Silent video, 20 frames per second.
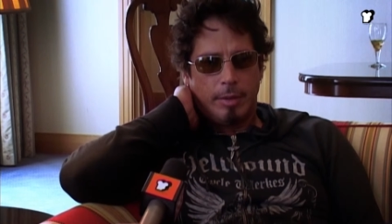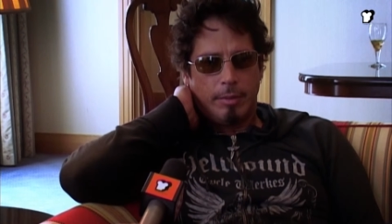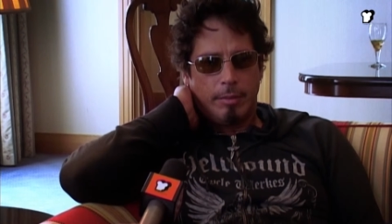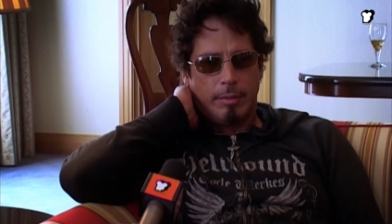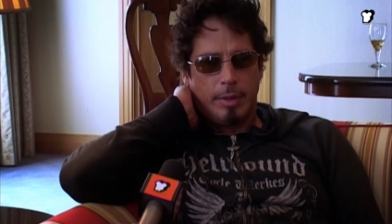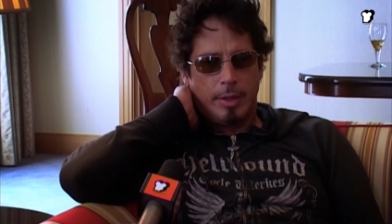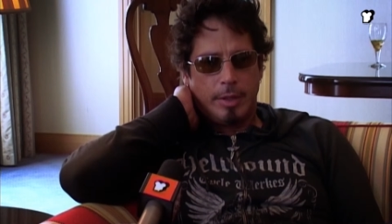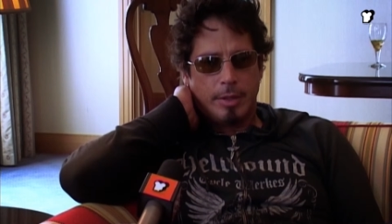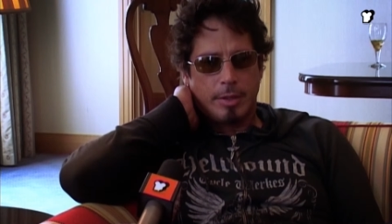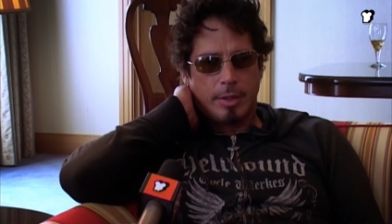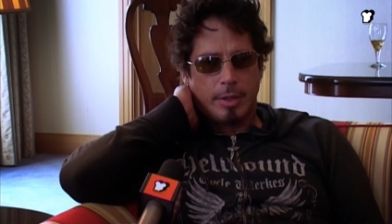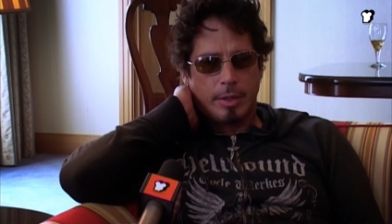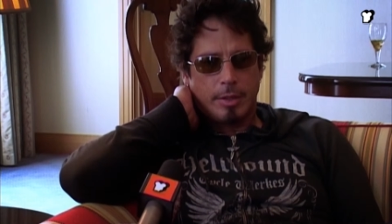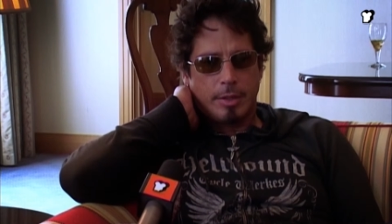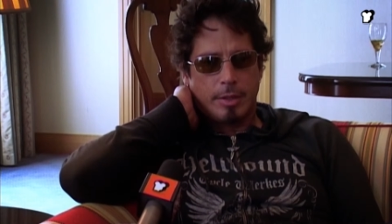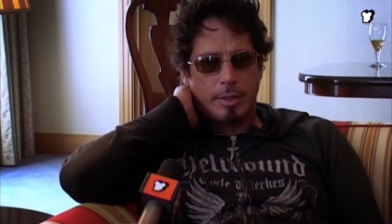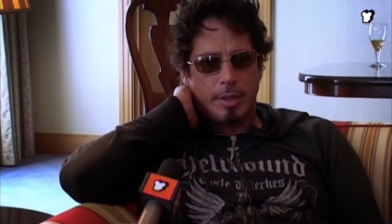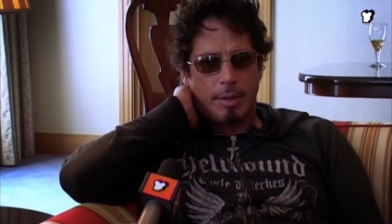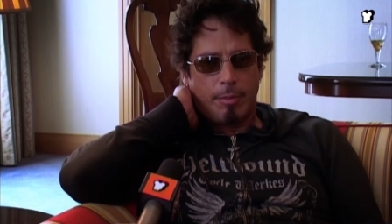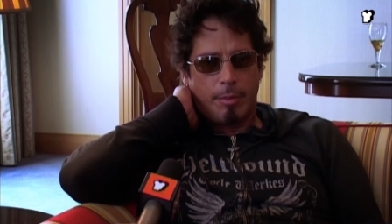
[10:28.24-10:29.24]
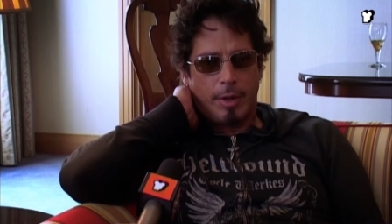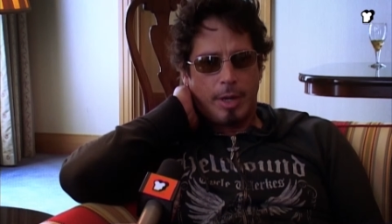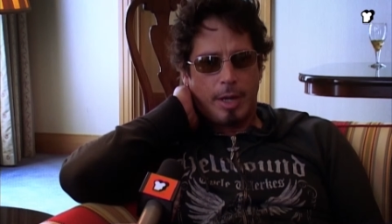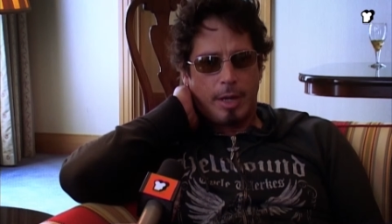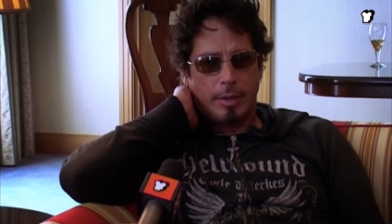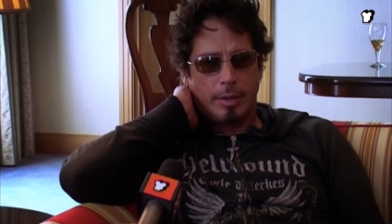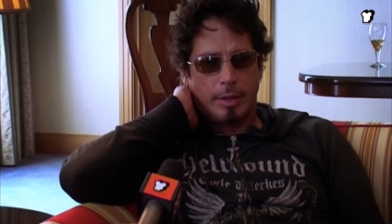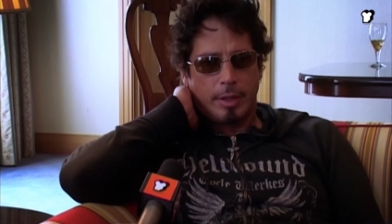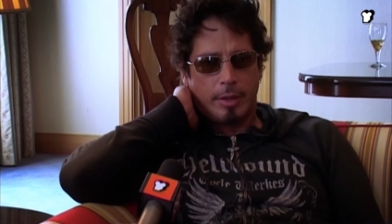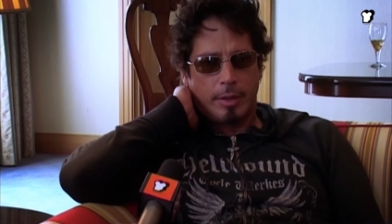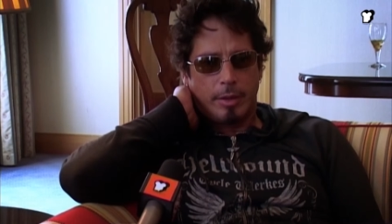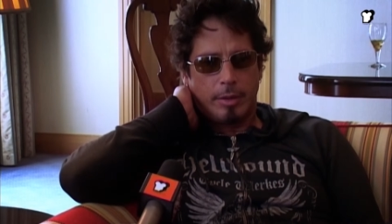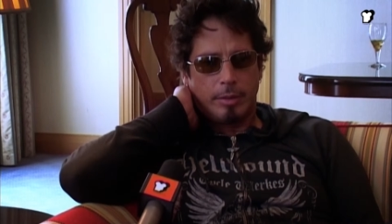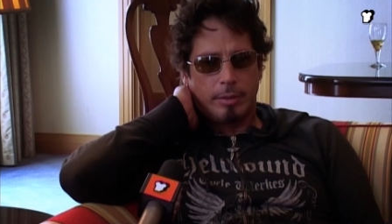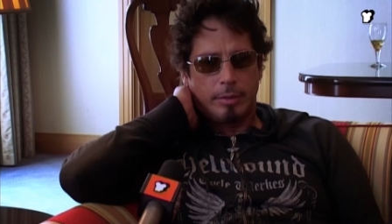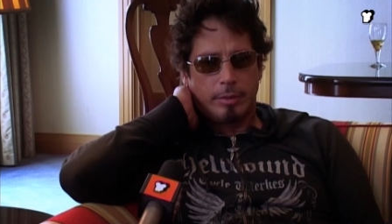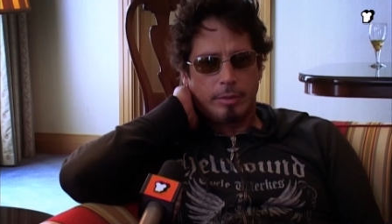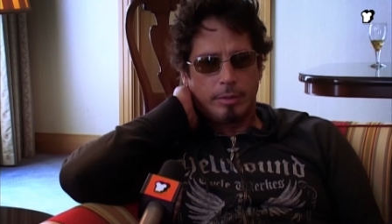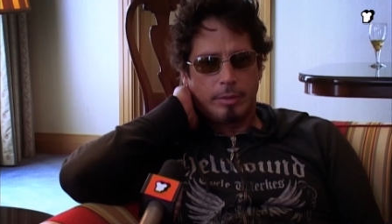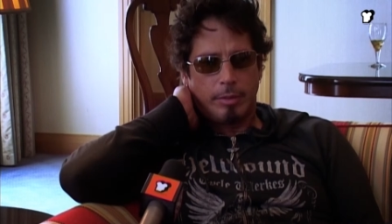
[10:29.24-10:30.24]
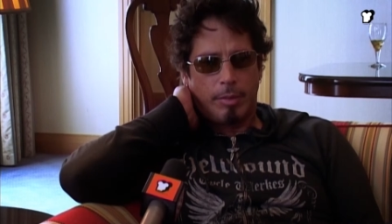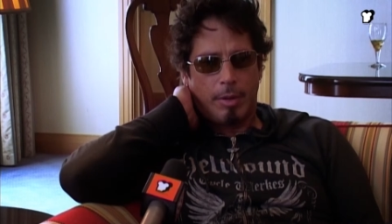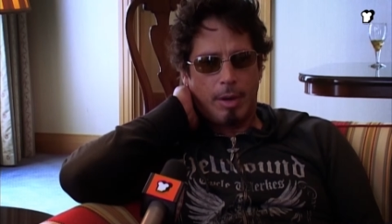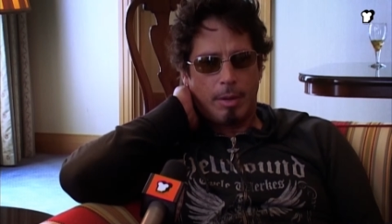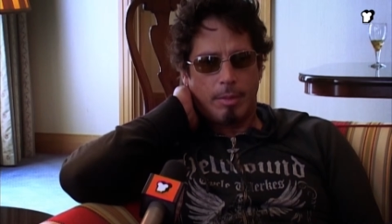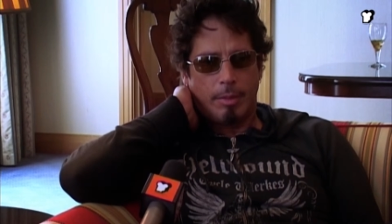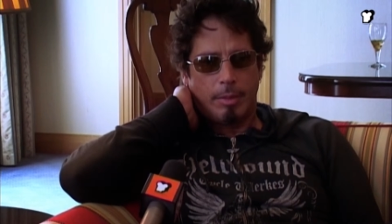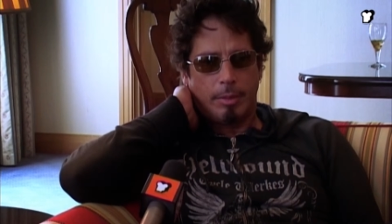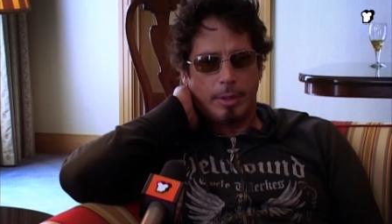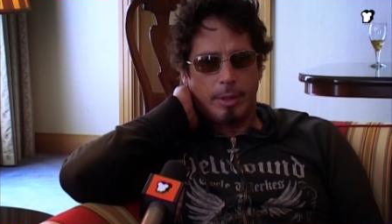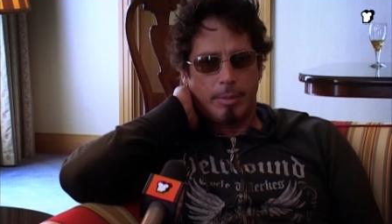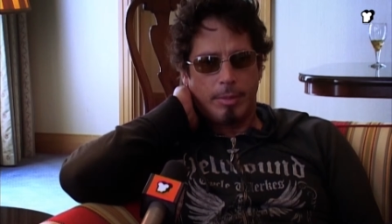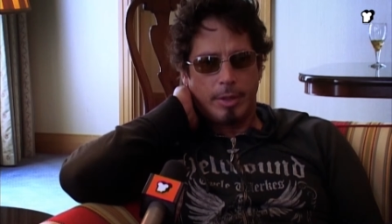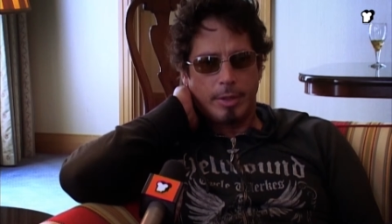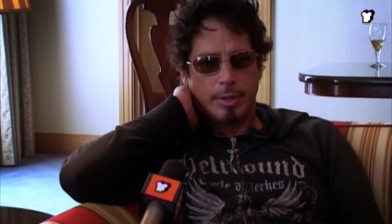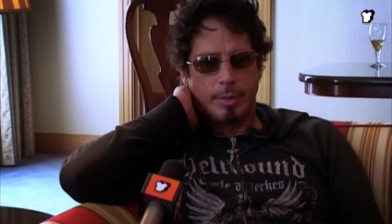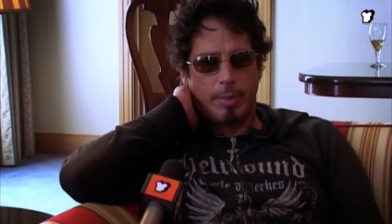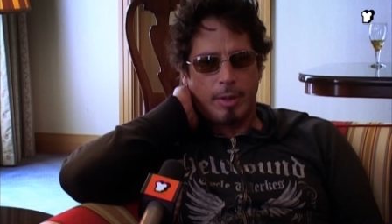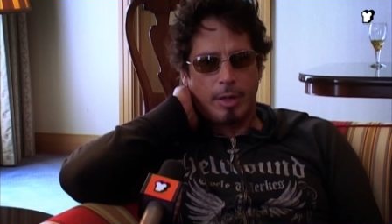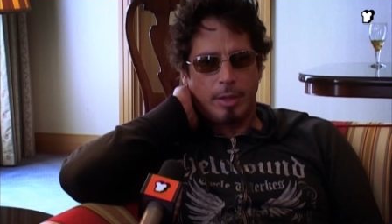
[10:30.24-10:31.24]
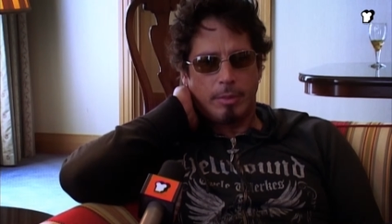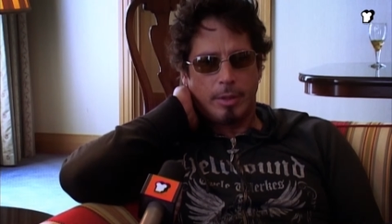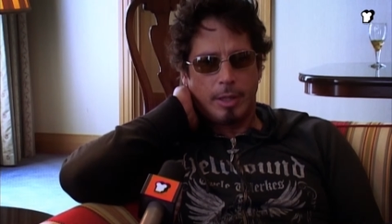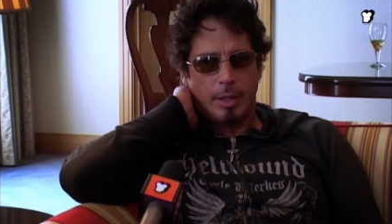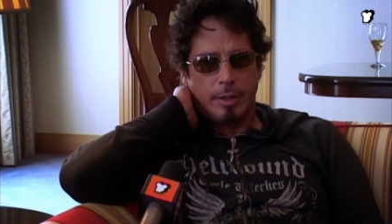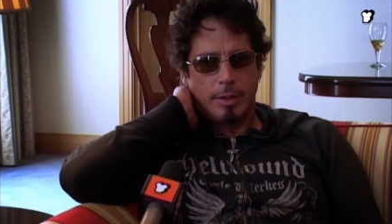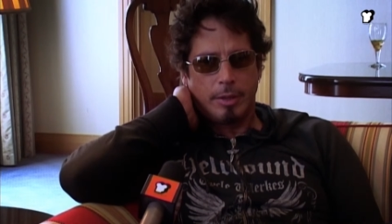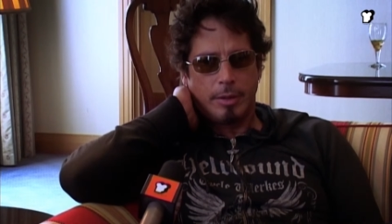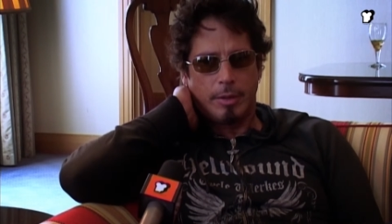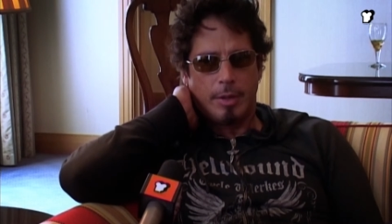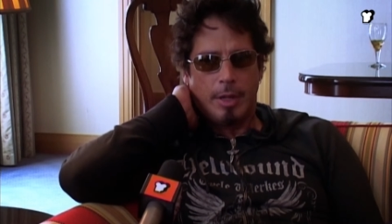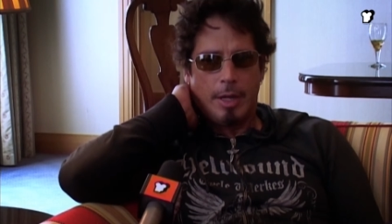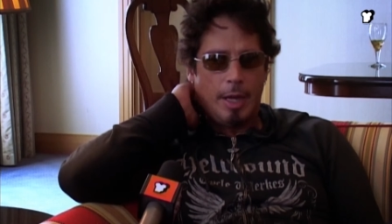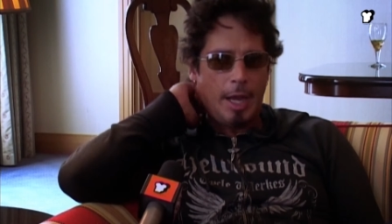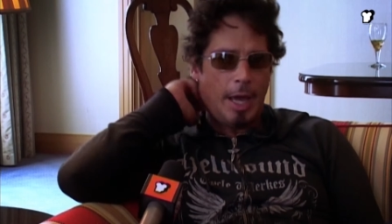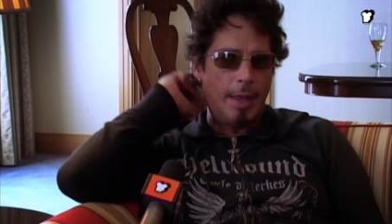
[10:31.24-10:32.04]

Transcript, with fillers: means that someone out there will probably be inspired by it too.